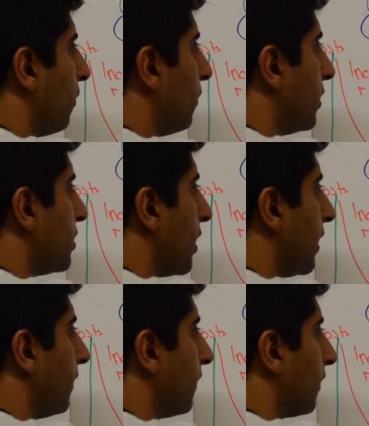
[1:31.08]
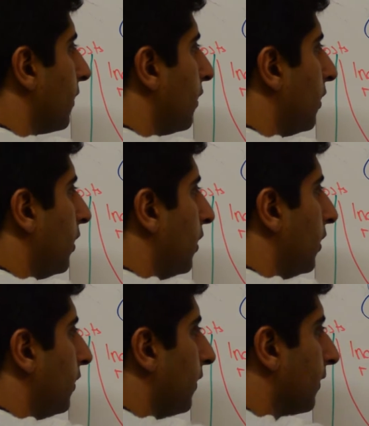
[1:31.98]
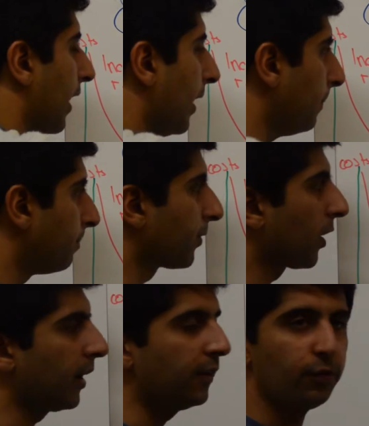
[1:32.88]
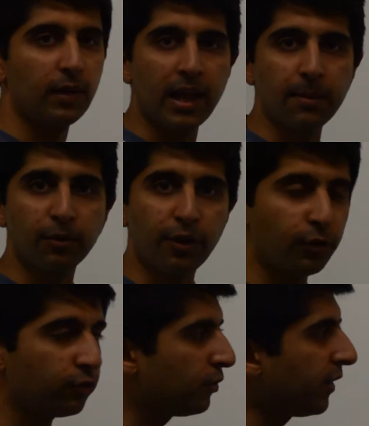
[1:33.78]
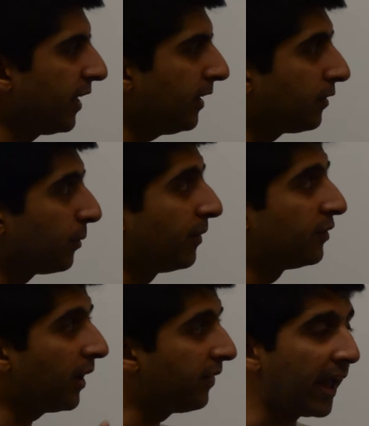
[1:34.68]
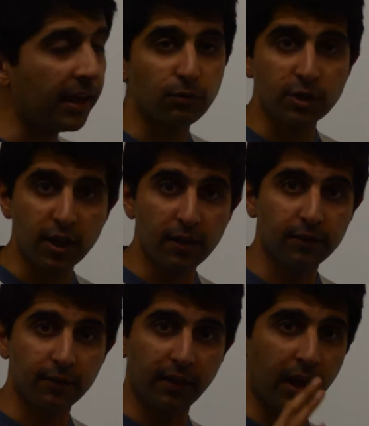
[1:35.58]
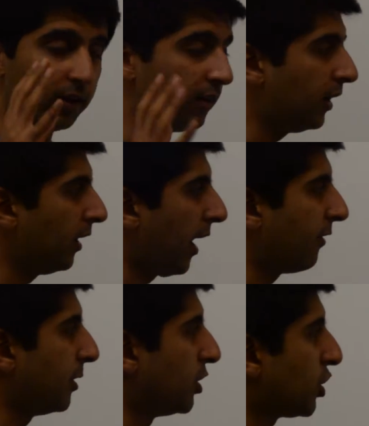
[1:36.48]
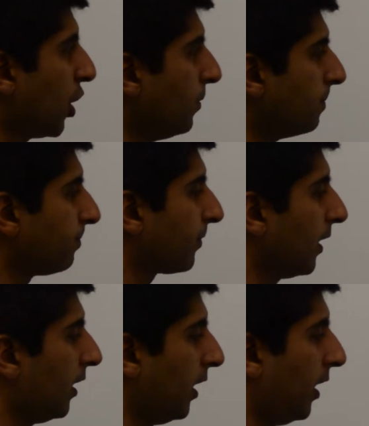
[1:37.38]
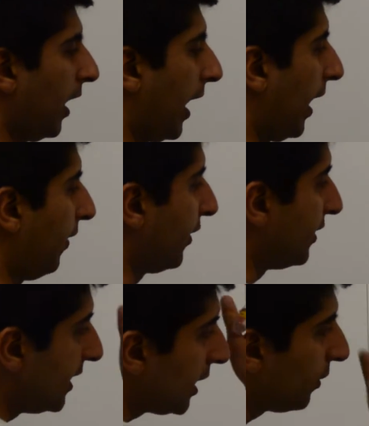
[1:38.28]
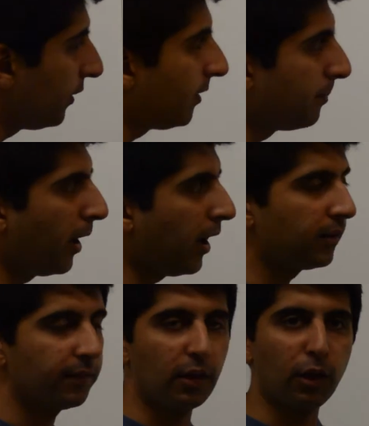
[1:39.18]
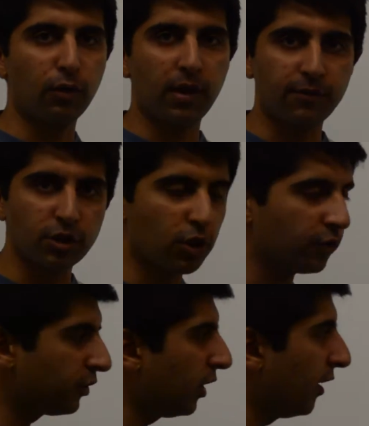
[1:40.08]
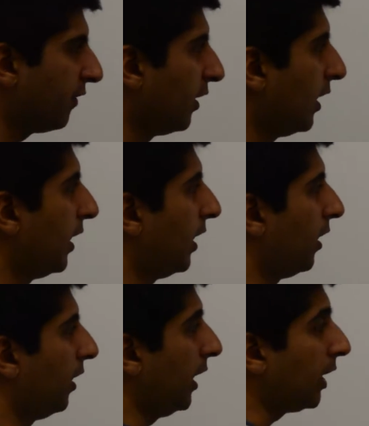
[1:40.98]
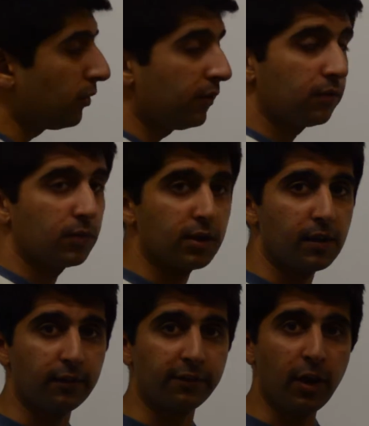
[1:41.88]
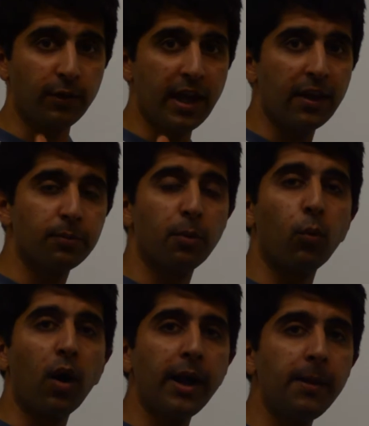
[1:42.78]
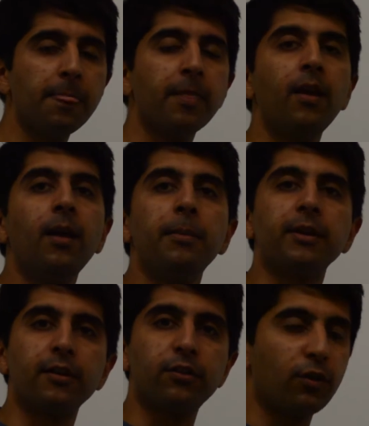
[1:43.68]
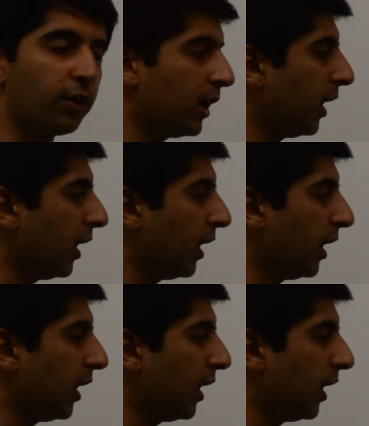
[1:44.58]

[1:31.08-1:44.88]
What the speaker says: returns to scale. Okay, so you label those three things. So we've done that, returns to scale have been shown. The decreasing part of the long run average cost curve, increasing returns to scale, yes, but why? Because there are